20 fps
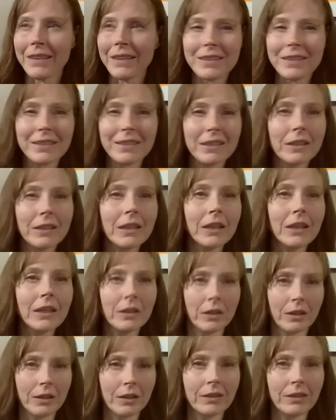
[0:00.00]
as its
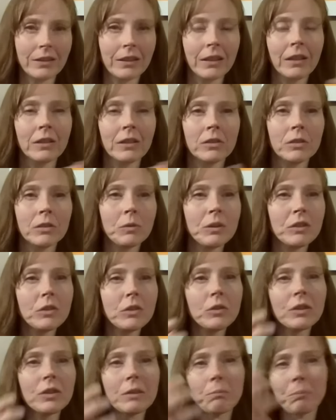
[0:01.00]
theater. So, it was
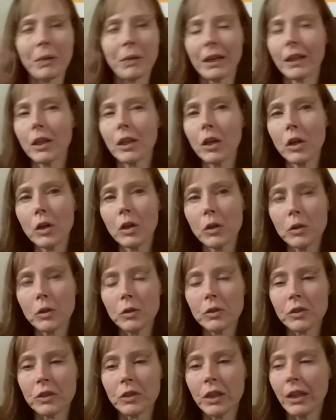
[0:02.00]
using
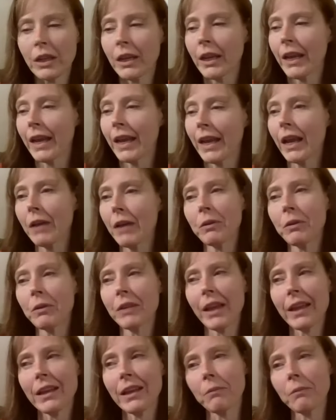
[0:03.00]
pillows and I
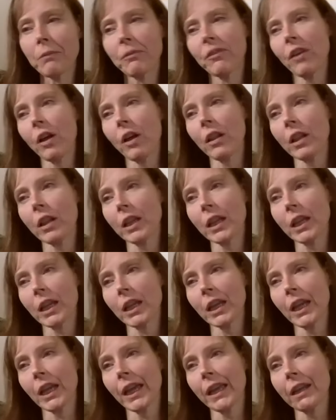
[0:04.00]
would end up
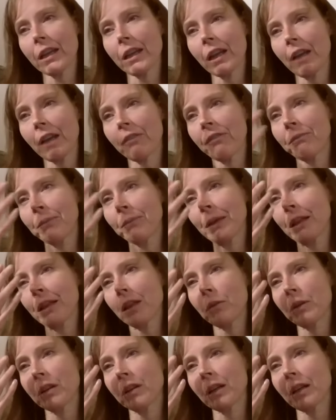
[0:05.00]
falling and a
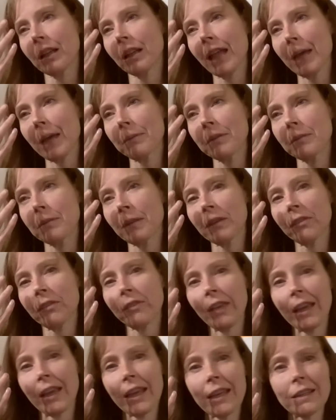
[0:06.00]
pillow would collapse on my
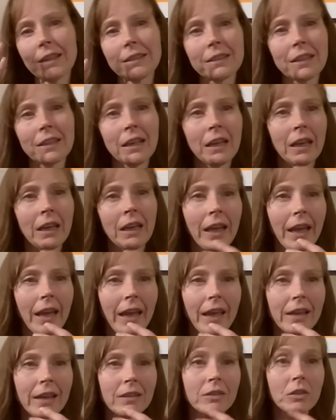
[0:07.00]
face.
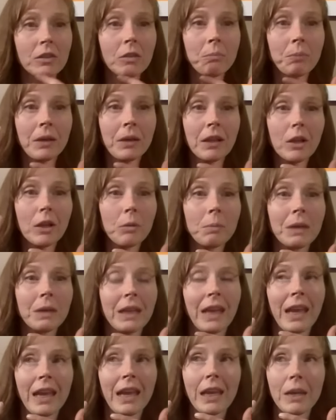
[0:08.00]
And so the pillow
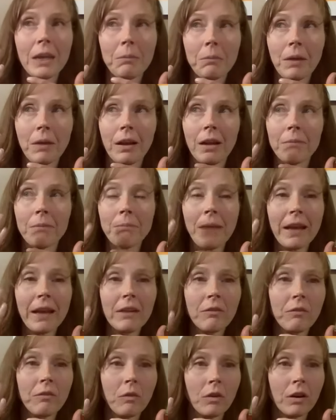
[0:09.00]
became a
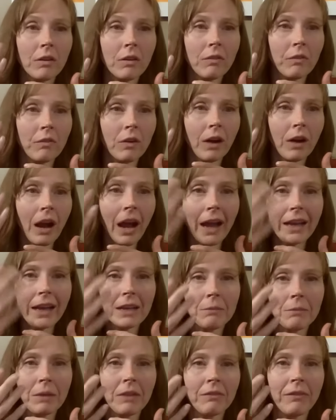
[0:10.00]
metaphor for
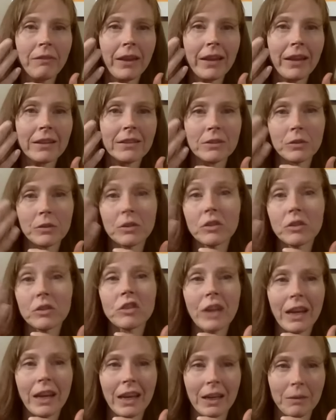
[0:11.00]
hiding my face due to
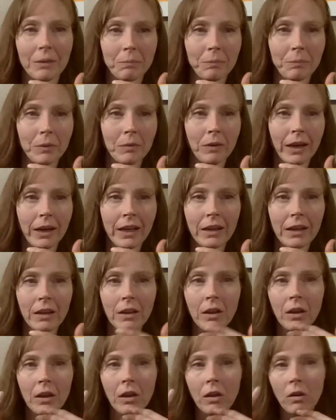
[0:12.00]
shame, right?
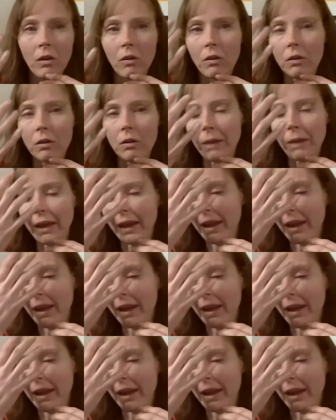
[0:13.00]
Or